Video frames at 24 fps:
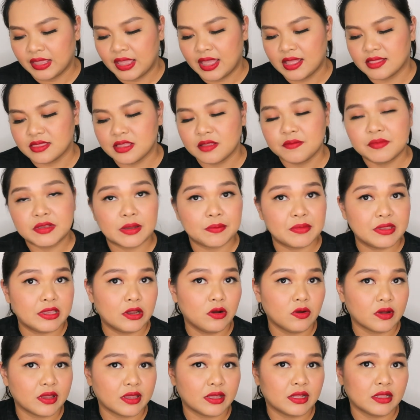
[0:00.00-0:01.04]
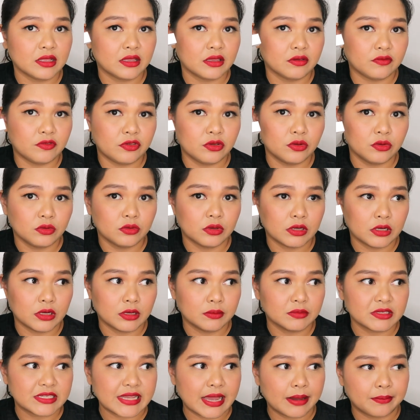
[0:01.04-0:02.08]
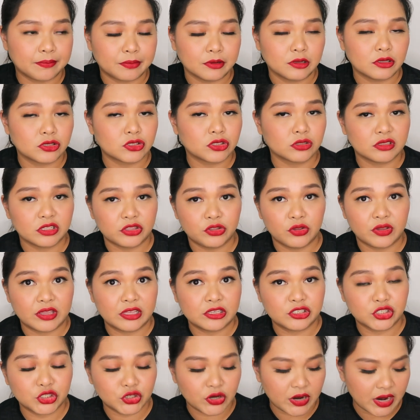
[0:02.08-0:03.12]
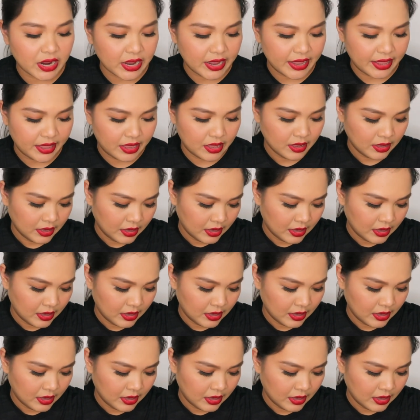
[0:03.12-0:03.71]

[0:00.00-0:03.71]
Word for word: And then sabi niya, okay, I'll give you samples so that you can try.